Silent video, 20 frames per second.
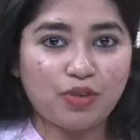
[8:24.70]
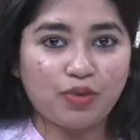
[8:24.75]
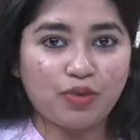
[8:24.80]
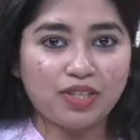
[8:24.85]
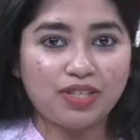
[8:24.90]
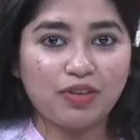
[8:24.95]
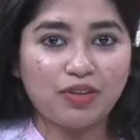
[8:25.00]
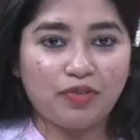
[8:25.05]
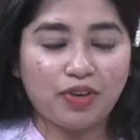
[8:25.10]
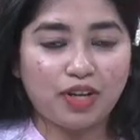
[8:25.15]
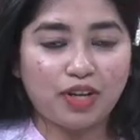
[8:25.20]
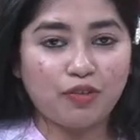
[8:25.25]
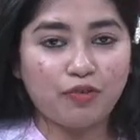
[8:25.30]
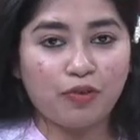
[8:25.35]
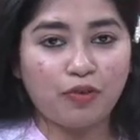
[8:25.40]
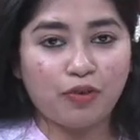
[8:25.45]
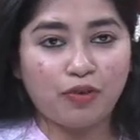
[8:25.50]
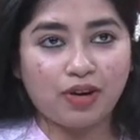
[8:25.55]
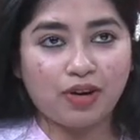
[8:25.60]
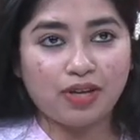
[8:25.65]
was difficult
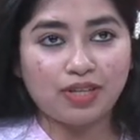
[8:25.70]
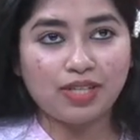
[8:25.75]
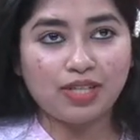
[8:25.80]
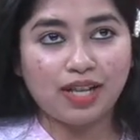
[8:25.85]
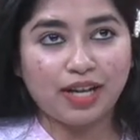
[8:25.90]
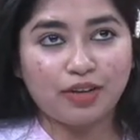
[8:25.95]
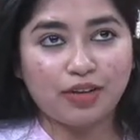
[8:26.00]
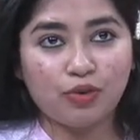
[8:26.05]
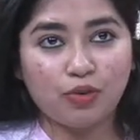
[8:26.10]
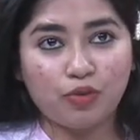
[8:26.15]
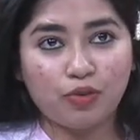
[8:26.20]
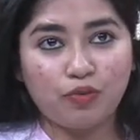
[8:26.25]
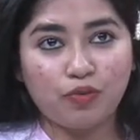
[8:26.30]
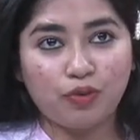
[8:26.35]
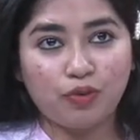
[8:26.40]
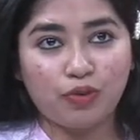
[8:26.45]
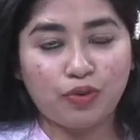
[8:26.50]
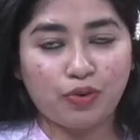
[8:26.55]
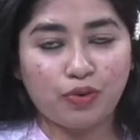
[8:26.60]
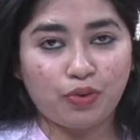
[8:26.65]
for us, like no
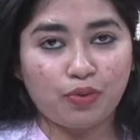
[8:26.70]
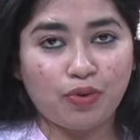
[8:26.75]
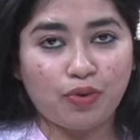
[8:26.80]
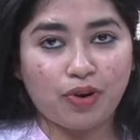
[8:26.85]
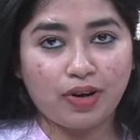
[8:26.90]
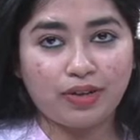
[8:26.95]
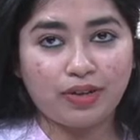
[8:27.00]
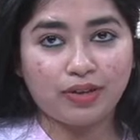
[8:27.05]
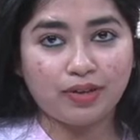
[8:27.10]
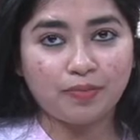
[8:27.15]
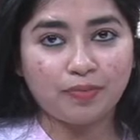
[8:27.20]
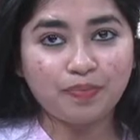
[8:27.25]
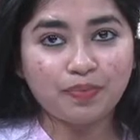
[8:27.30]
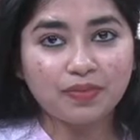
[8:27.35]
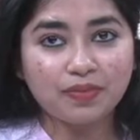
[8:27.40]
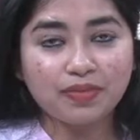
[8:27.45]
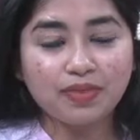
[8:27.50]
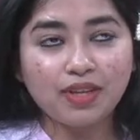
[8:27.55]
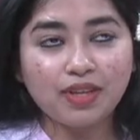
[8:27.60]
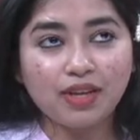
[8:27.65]
food, no water.
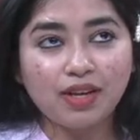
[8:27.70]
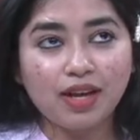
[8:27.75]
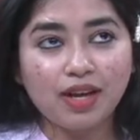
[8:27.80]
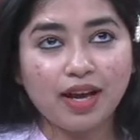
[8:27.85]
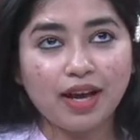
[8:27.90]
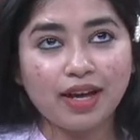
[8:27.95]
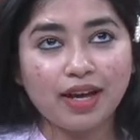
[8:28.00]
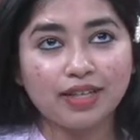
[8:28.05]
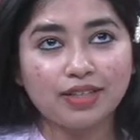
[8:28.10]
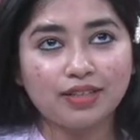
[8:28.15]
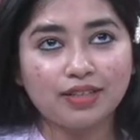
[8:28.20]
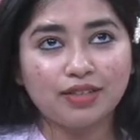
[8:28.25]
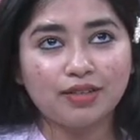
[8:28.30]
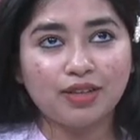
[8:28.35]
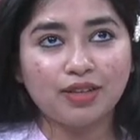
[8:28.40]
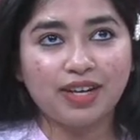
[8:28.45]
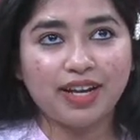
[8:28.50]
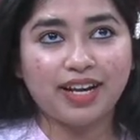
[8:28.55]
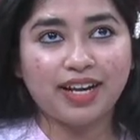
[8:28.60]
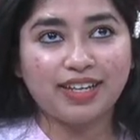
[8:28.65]
And
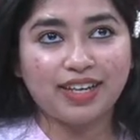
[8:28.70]
at